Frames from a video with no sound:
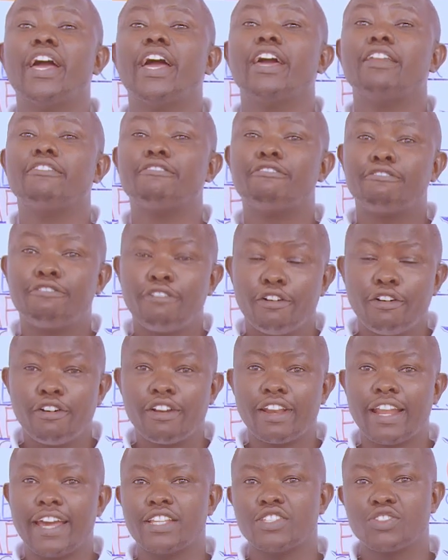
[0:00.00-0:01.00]
and four
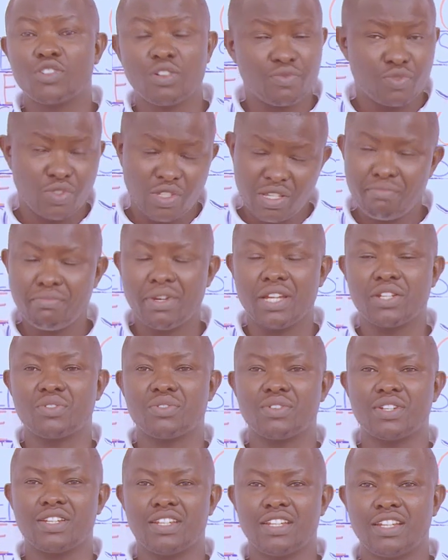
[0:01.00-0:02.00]
lines of
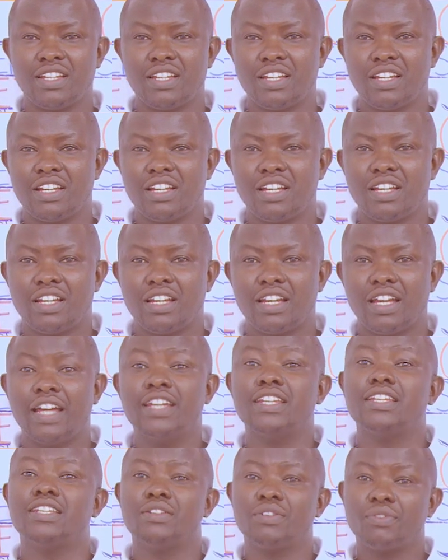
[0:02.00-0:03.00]
symmetry.
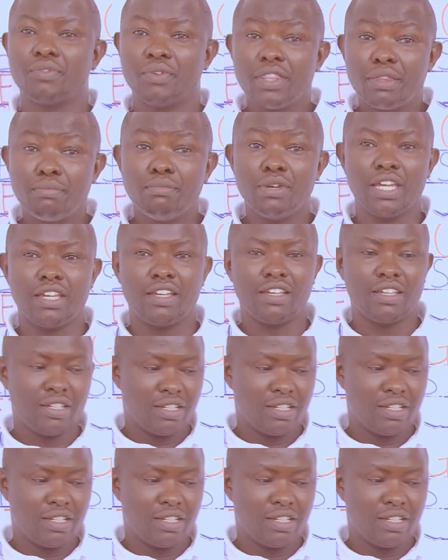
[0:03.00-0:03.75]
And with me,